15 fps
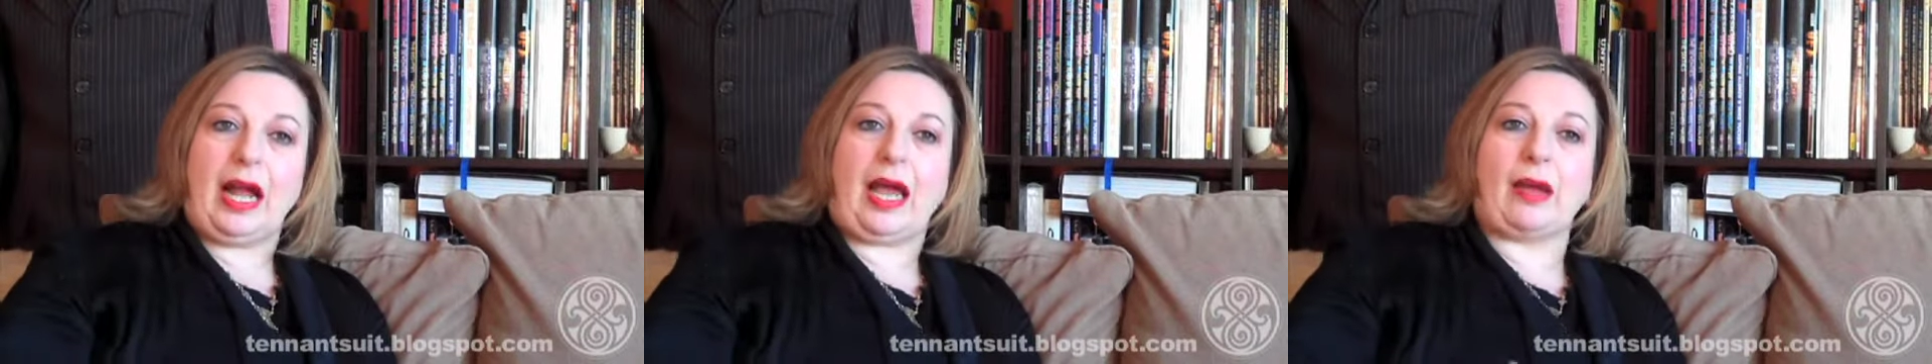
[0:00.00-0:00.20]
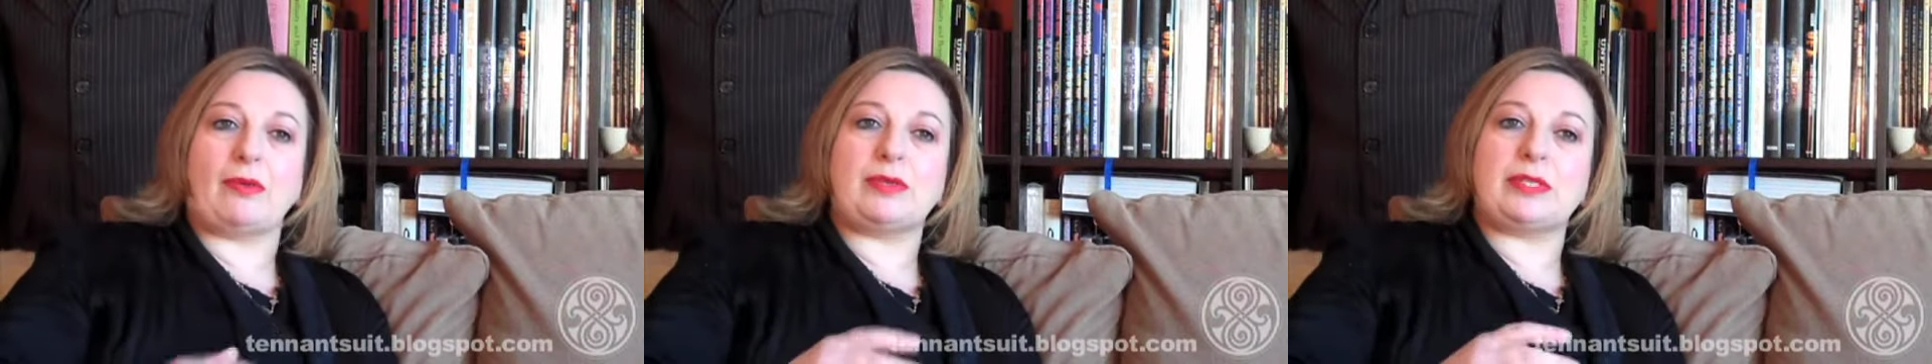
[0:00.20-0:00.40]

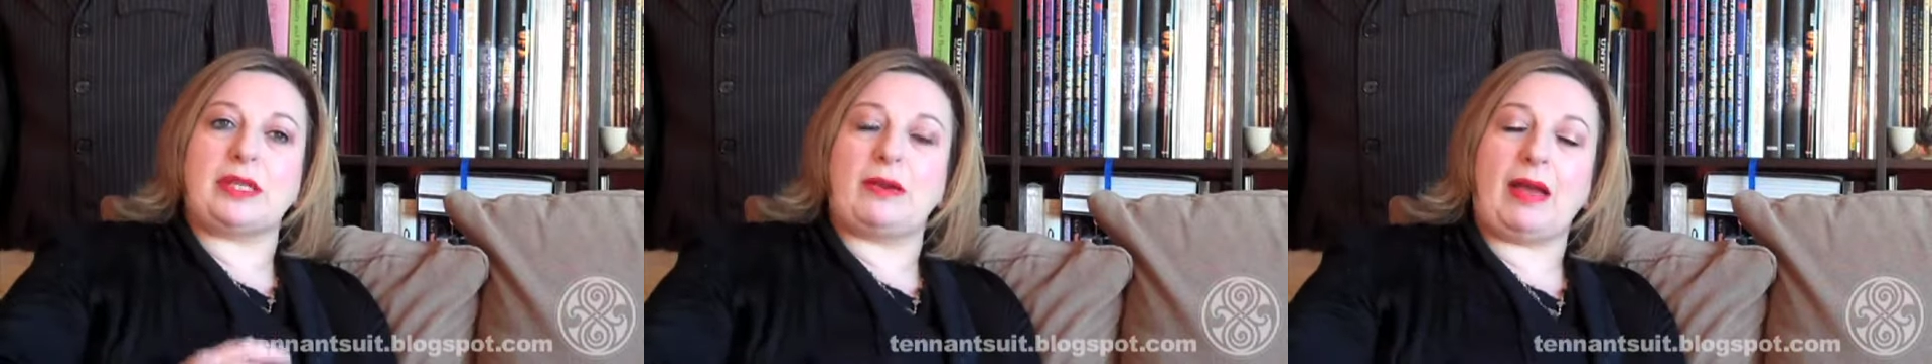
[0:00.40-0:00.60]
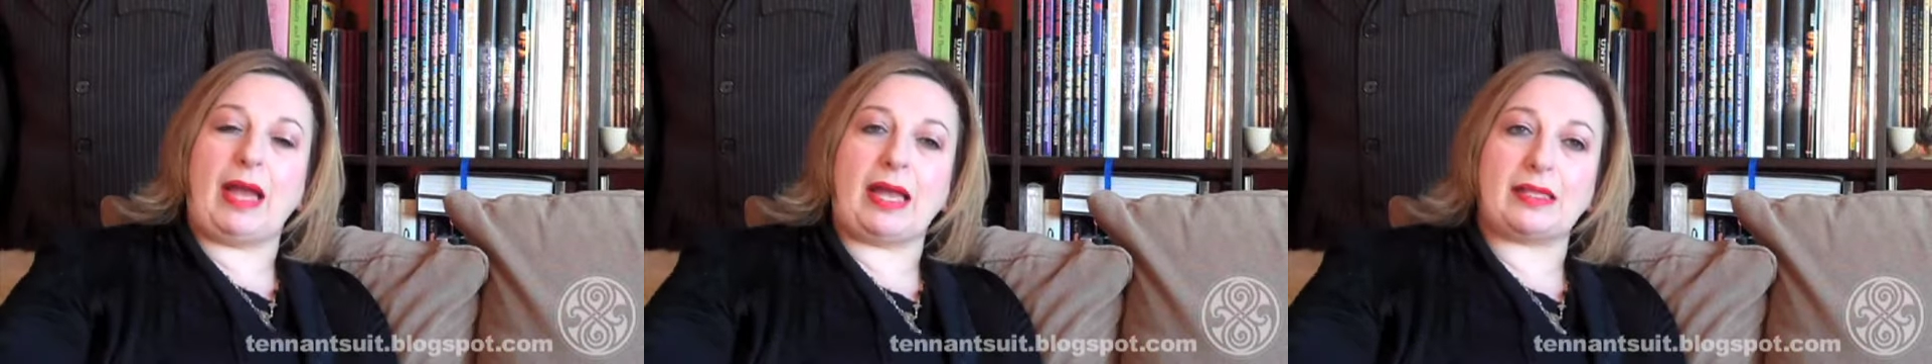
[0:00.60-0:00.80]
I
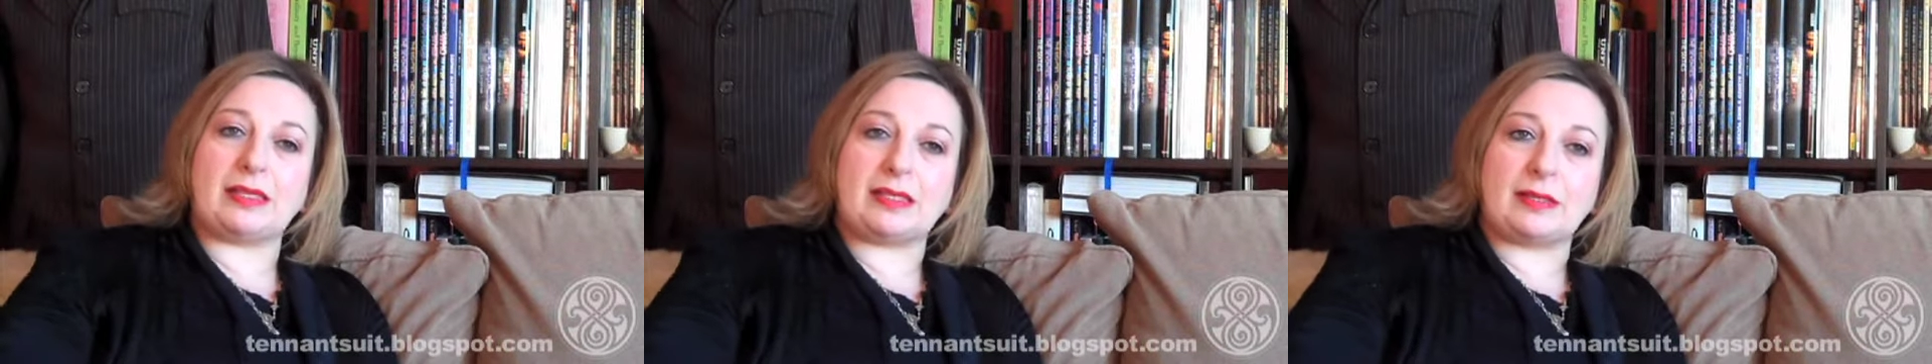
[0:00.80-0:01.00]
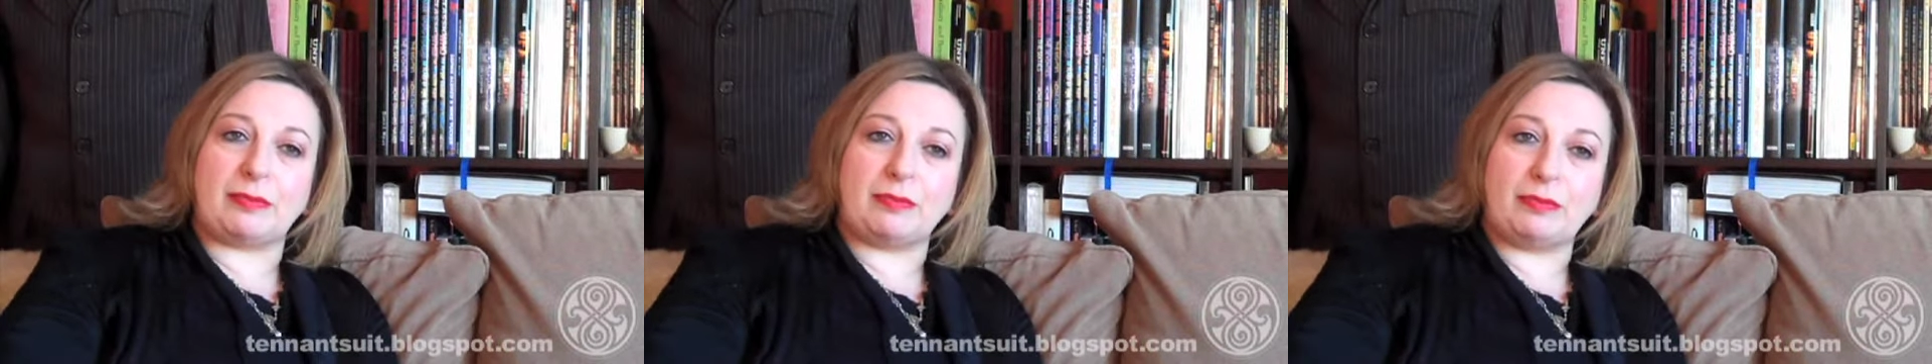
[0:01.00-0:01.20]
also had
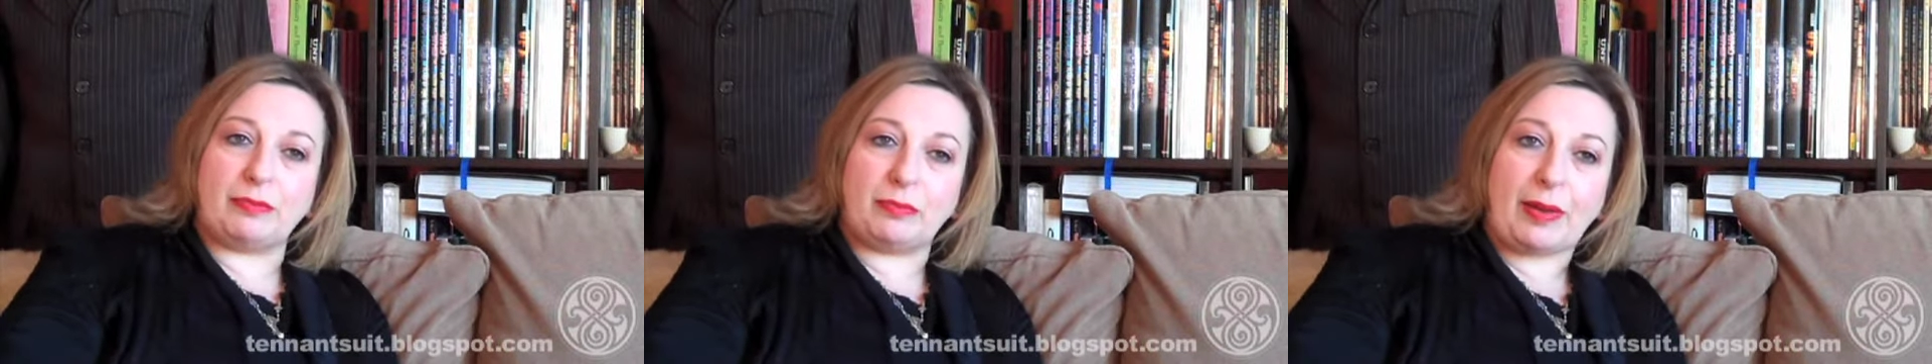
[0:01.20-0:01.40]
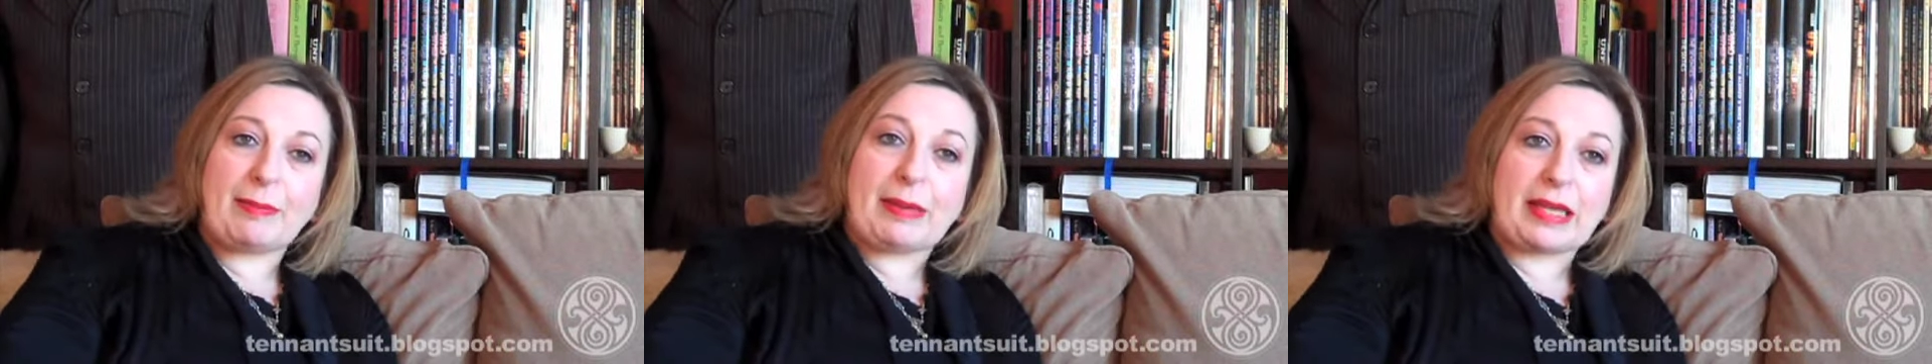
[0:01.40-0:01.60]

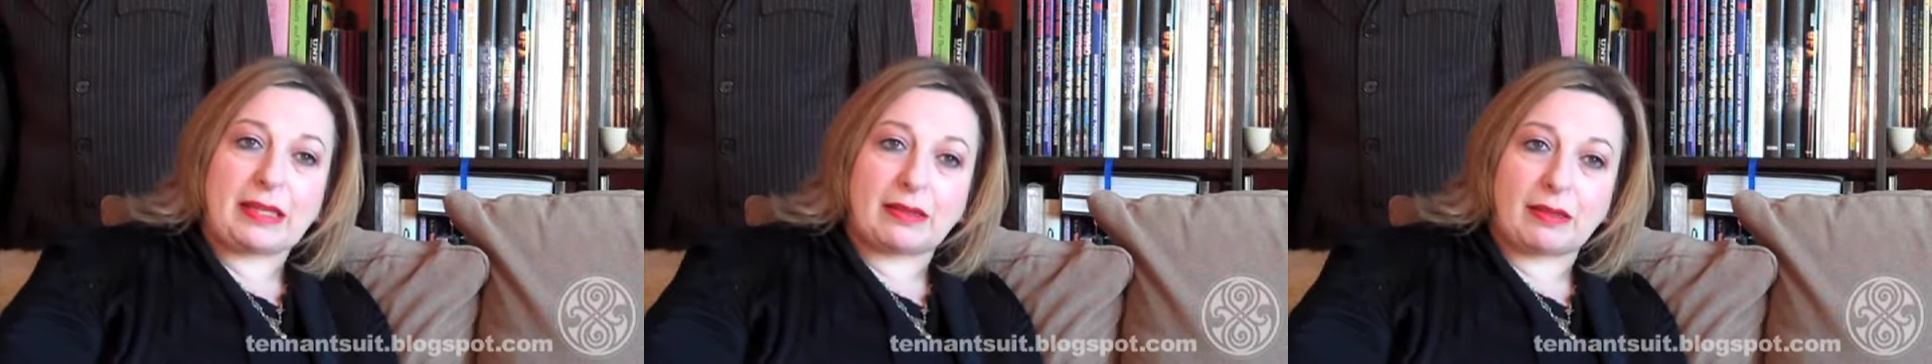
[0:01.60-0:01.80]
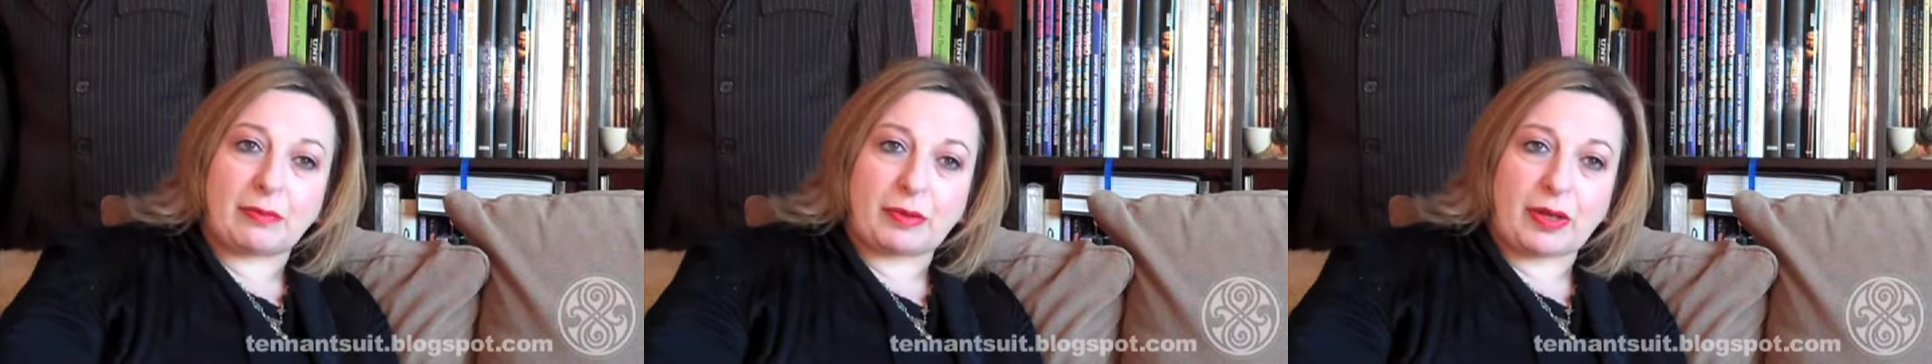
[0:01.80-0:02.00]
some
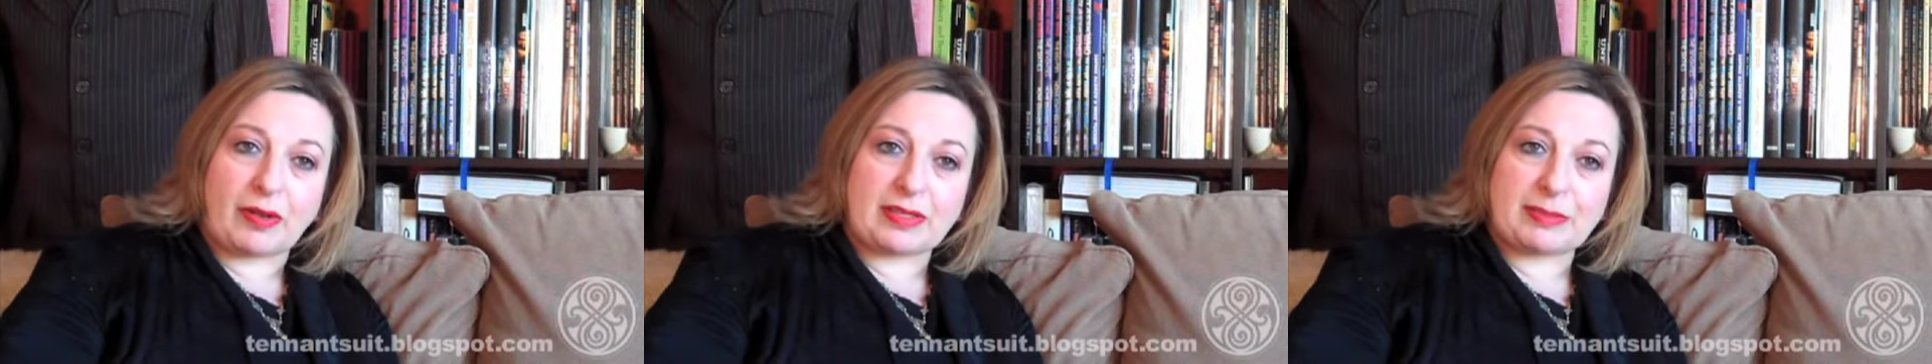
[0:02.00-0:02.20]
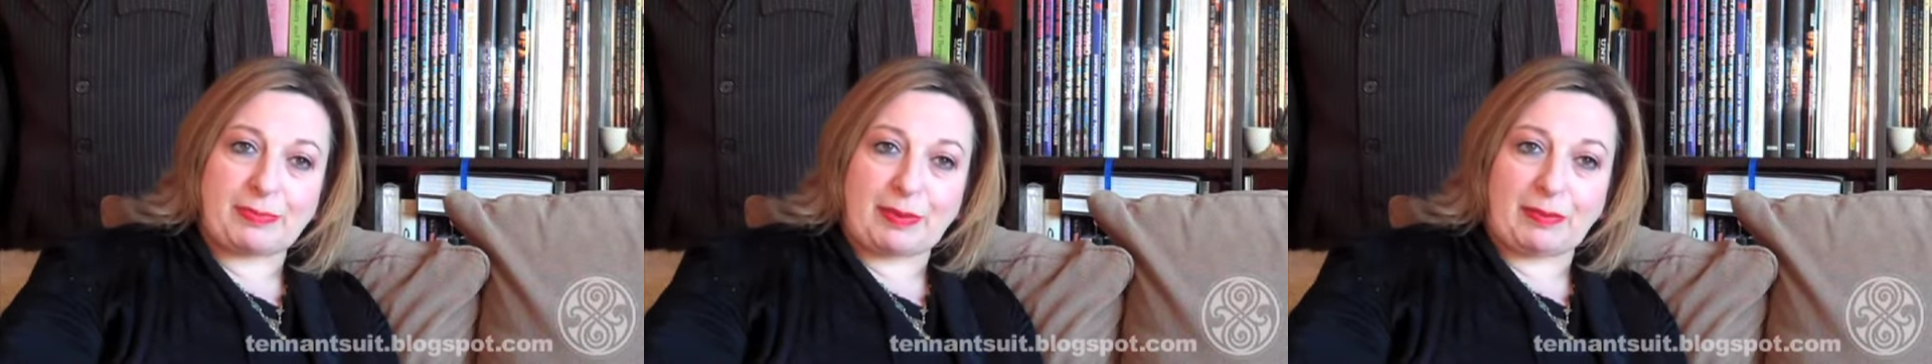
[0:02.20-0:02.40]
women that were
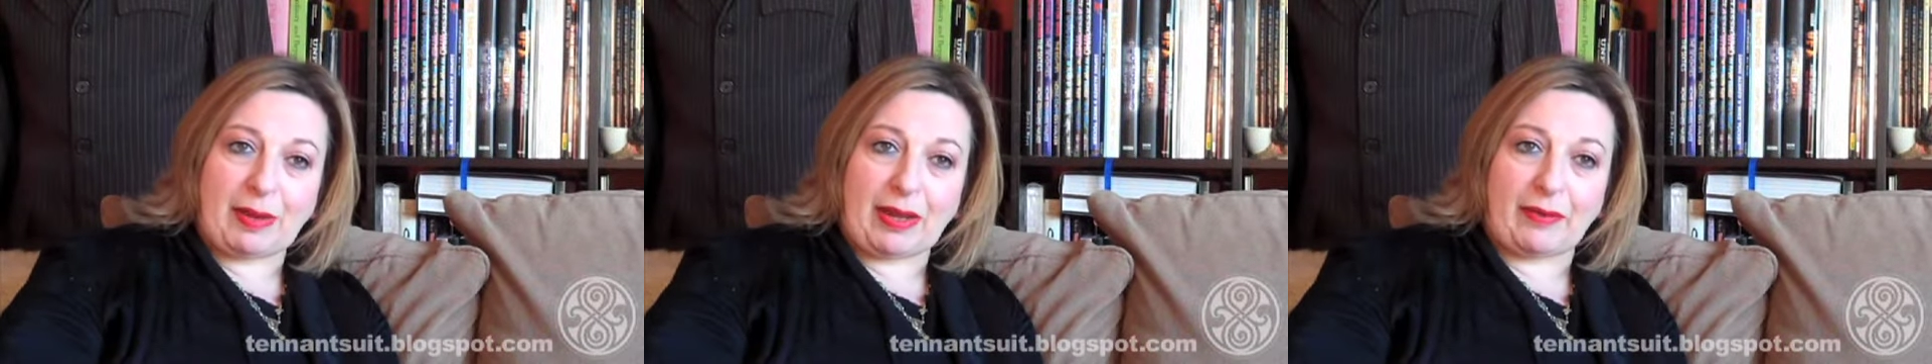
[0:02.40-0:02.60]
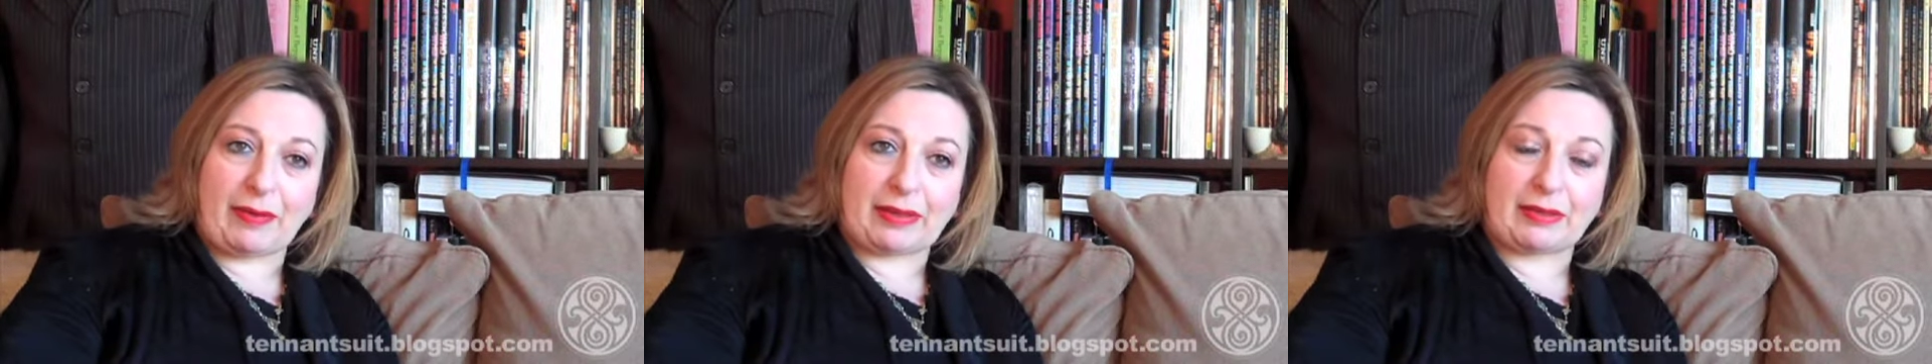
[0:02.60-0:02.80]
going to be
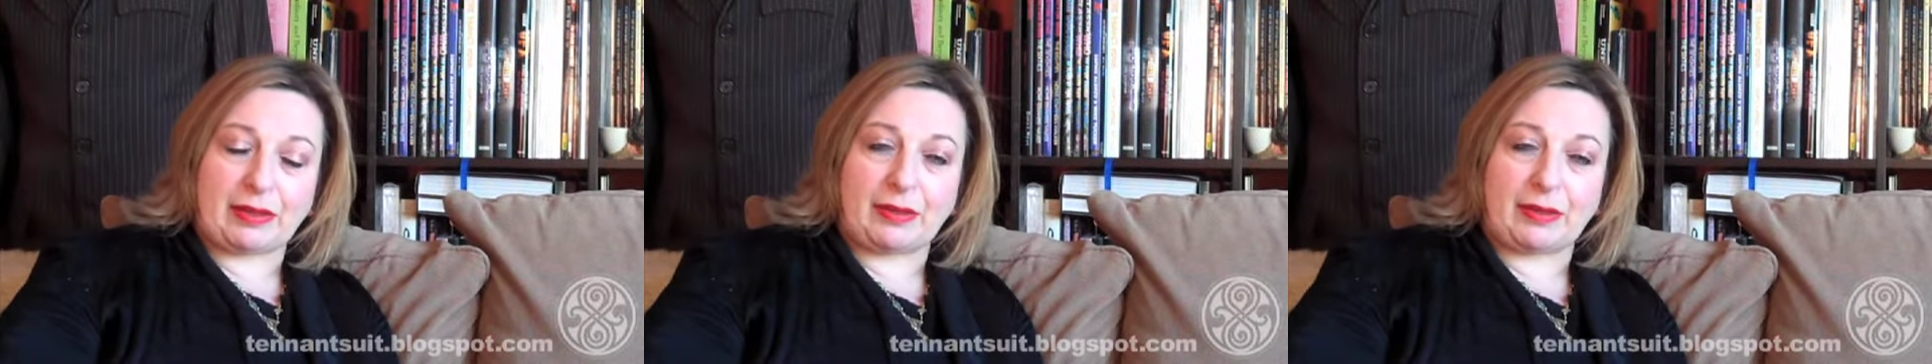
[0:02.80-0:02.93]
wearing